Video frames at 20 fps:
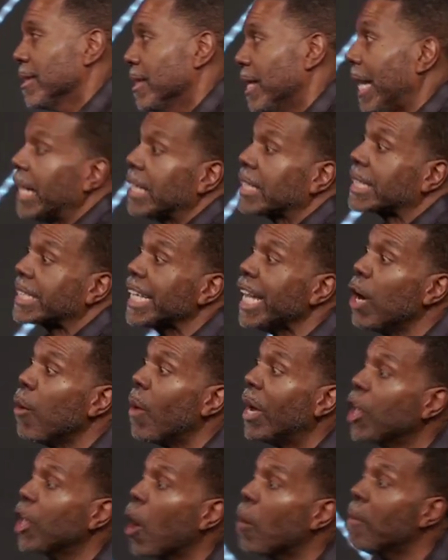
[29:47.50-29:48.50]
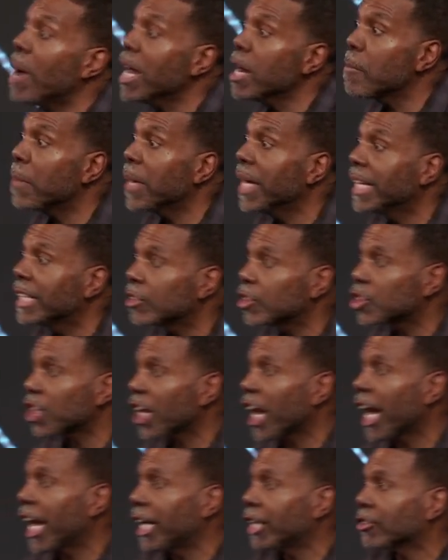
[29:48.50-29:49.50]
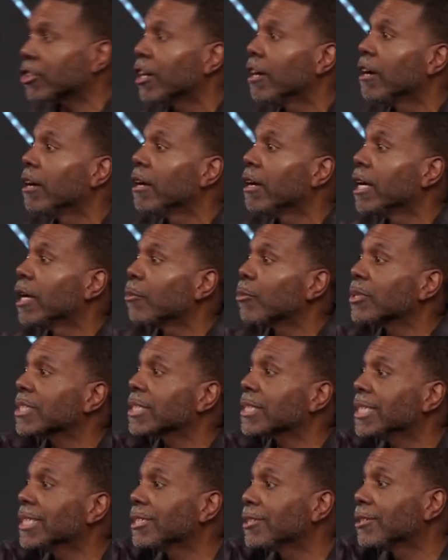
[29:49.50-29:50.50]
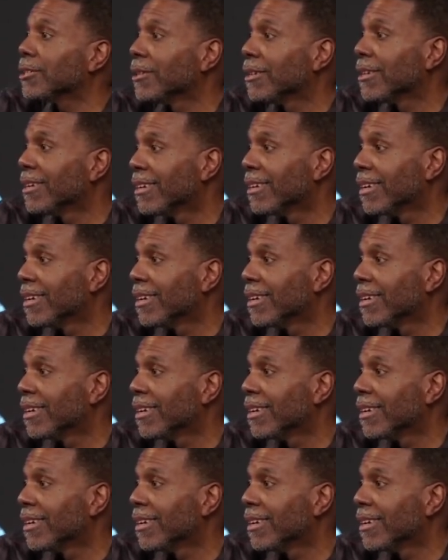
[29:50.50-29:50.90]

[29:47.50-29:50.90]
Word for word: And it still wasn't no money being exchanged. It was still,